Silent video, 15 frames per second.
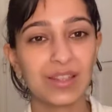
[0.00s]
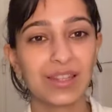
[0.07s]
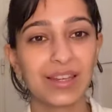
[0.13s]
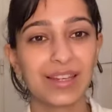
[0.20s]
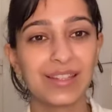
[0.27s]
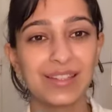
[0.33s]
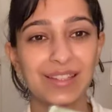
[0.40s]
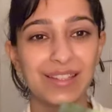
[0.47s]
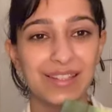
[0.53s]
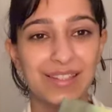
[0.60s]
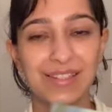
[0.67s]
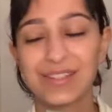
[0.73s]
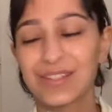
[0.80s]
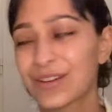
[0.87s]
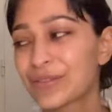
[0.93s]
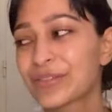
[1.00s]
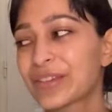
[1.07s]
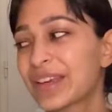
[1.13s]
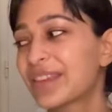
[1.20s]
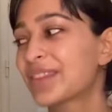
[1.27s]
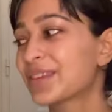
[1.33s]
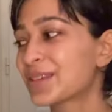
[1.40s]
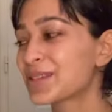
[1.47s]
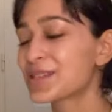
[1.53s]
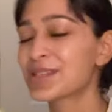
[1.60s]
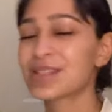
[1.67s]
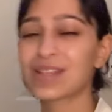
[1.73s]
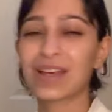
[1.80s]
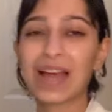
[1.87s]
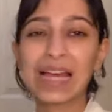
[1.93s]
Like, stuff like
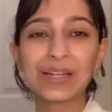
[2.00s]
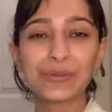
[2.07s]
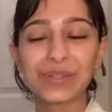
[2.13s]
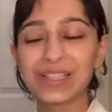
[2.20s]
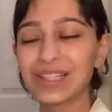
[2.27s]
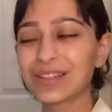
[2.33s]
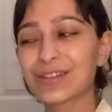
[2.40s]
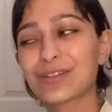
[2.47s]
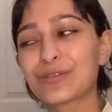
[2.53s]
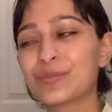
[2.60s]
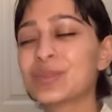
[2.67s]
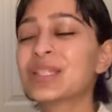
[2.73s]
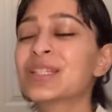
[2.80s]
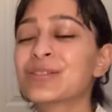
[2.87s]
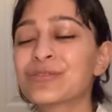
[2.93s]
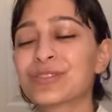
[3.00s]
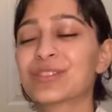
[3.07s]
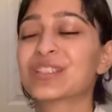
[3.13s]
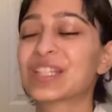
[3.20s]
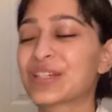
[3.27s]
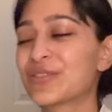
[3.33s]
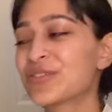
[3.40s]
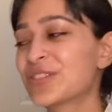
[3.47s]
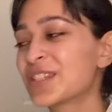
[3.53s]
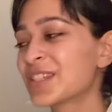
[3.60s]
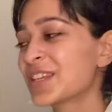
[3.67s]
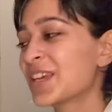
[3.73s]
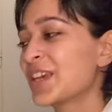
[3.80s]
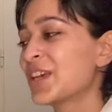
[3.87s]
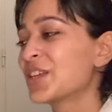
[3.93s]
this. I really love meaningful gifts,
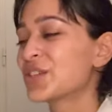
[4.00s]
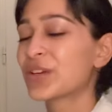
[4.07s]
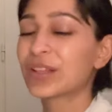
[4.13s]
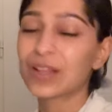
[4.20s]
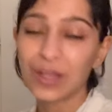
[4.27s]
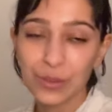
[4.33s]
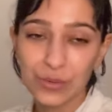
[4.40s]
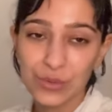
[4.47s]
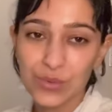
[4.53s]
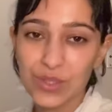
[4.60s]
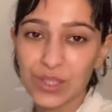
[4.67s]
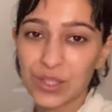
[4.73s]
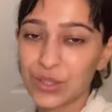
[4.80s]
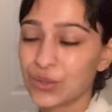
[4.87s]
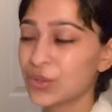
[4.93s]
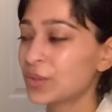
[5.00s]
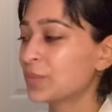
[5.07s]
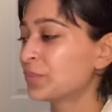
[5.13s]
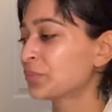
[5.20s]
so I thought it was really cute.